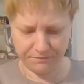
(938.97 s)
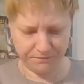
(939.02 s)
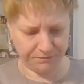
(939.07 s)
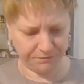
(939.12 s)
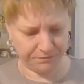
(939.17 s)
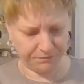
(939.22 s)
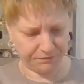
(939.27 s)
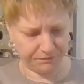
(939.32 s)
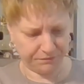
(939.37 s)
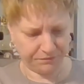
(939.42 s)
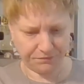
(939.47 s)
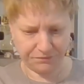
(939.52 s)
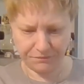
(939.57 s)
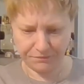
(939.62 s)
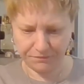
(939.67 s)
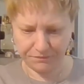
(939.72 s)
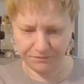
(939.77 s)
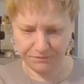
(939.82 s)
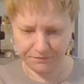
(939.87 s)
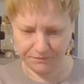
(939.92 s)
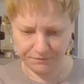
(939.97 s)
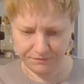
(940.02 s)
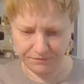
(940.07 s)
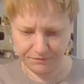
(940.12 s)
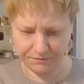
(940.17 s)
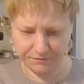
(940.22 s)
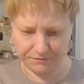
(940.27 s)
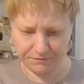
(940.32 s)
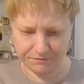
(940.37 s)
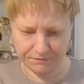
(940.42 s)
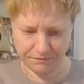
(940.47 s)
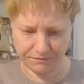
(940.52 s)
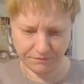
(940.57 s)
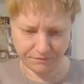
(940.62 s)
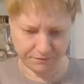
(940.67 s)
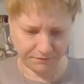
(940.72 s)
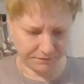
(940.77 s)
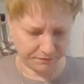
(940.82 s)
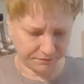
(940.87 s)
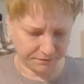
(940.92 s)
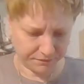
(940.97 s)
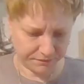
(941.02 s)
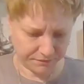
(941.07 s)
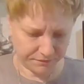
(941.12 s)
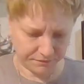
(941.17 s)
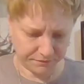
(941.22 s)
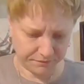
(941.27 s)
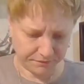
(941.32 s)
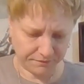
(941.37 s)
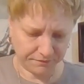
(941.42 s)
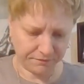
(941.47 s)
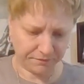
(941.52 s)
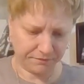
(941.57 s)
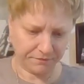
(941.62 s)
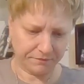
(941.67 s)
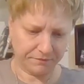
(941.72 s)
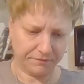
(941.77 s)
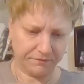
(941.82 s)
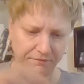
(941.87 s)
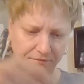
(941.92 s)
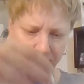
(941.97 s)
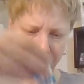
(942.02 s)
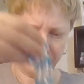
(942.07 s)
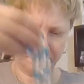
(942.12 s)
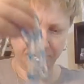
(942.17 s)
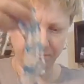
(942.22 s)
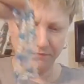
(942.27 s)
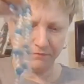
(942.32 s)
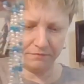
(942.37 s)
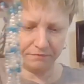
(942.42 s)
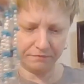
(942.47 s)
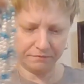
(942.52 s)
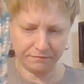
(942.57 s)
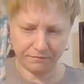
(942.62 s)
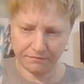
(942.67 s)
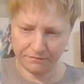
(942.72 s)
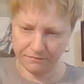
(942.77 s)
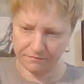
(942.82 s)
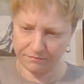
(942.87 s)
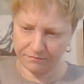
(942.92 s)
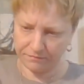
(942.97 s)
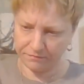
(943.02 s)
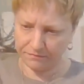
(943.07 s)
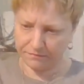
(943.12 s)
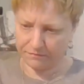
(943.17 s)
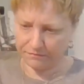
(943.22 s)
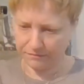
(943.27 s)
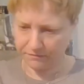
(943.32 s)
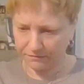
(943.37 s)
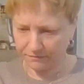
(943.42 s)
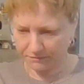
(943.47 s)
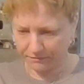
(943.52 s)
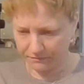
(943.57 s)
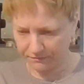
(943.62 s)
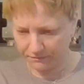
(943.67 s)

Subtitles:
Nothing is said.